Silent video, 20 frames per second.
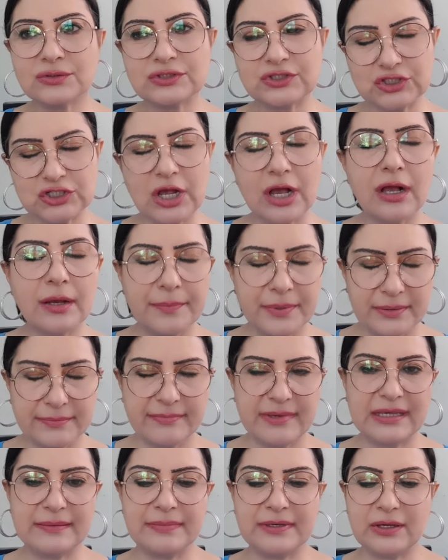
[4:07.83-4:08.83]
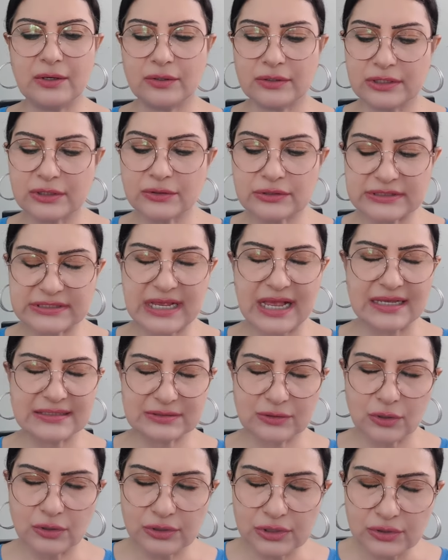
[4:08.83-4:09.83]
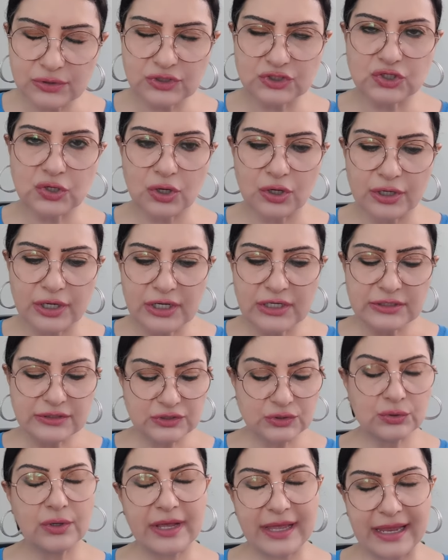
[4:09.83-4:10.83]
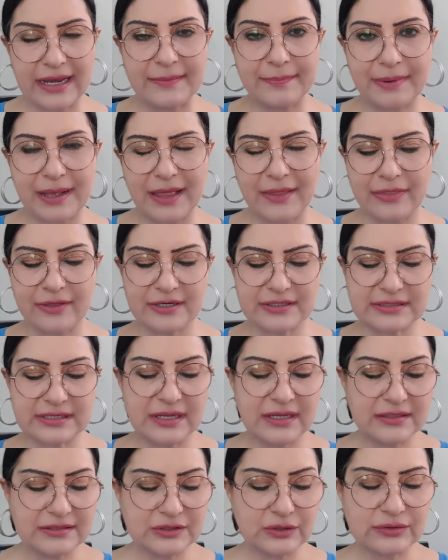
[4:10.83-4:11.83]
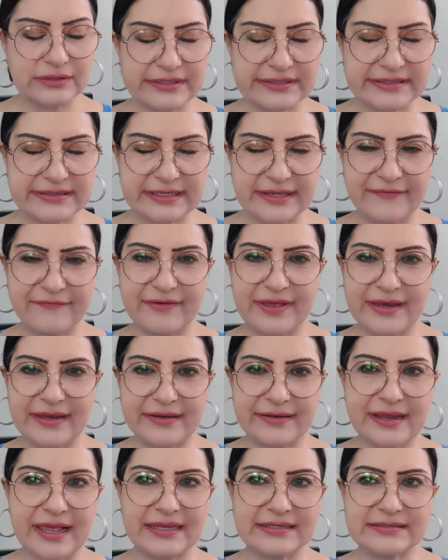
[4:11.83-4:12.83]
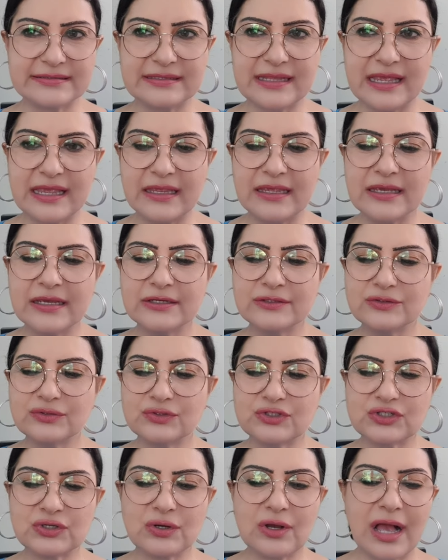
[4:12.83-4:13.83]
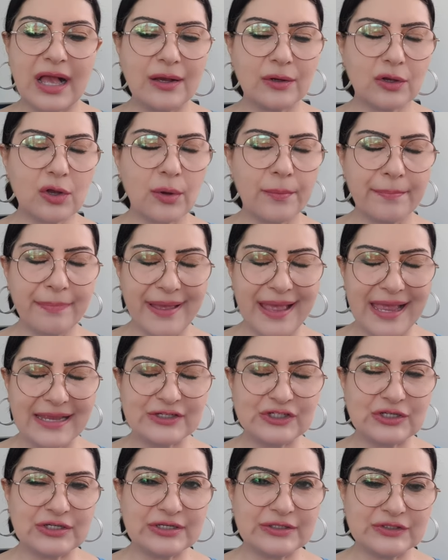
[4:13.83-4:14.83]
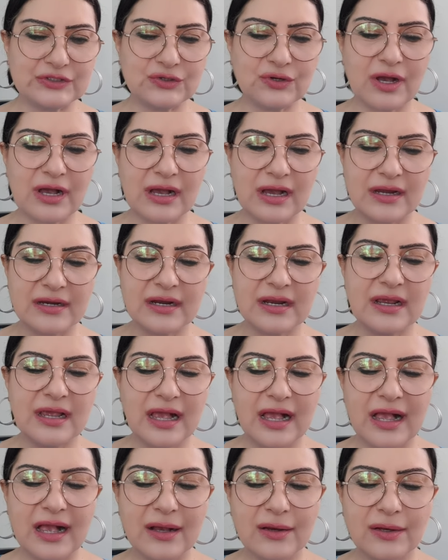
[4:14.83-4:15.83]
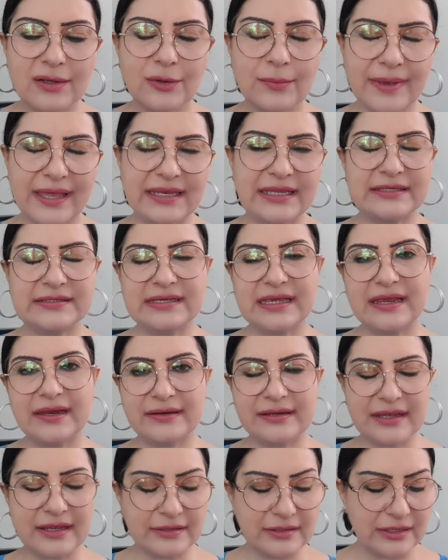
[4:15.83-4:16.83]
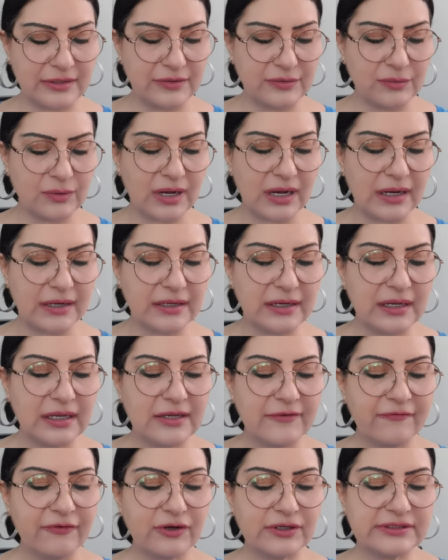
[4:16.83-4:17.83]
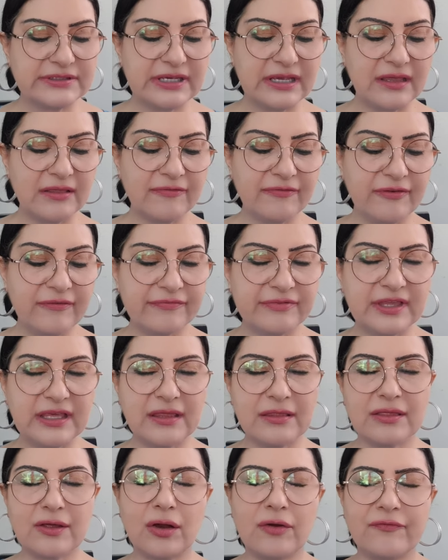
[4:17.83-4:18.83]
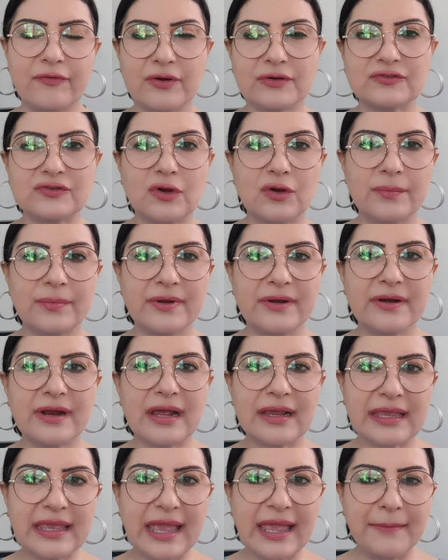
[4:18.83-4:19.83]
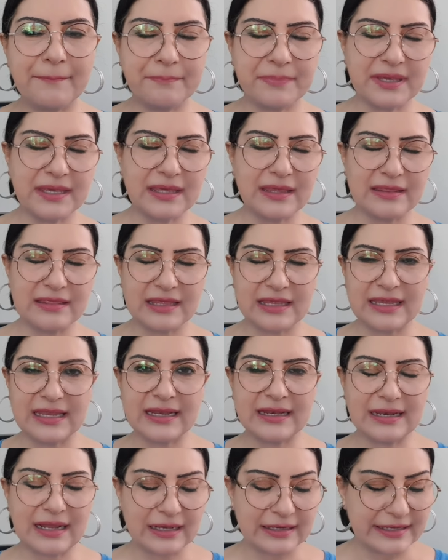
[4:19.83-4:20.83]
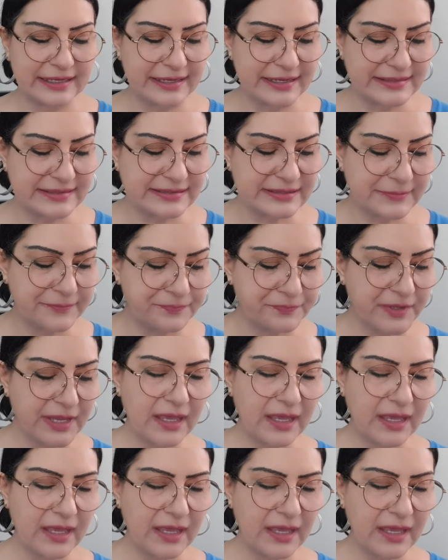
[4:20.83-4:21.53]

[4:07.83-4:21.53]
job, maybe, or your task, or your chore to help others. So this is a very nice day to show how compassionate you are, how humanitarian you are. 14th, 15th of October can be the luckiest.